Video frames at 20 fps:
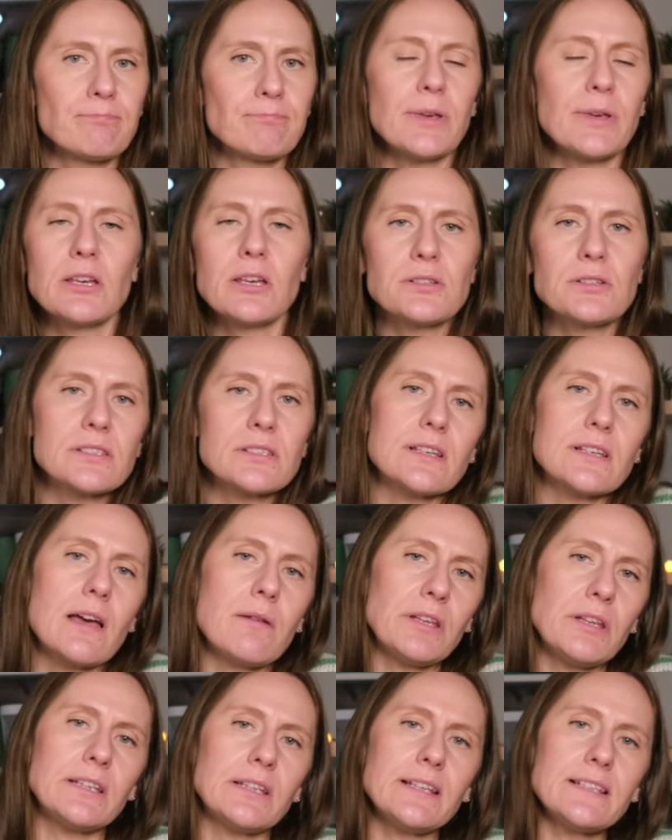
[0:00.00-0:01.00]
because I
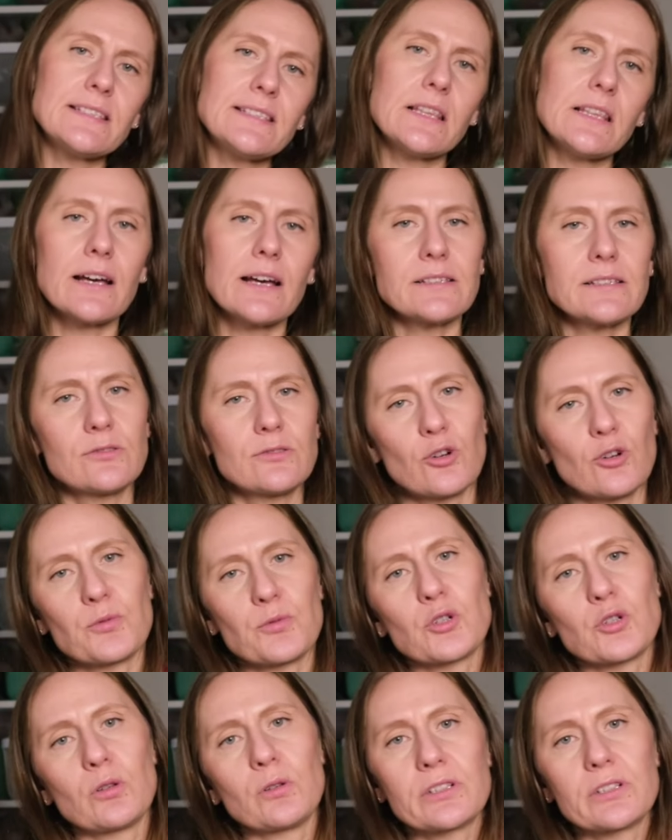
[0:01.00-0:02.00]
mean, it's a nice drop shoulder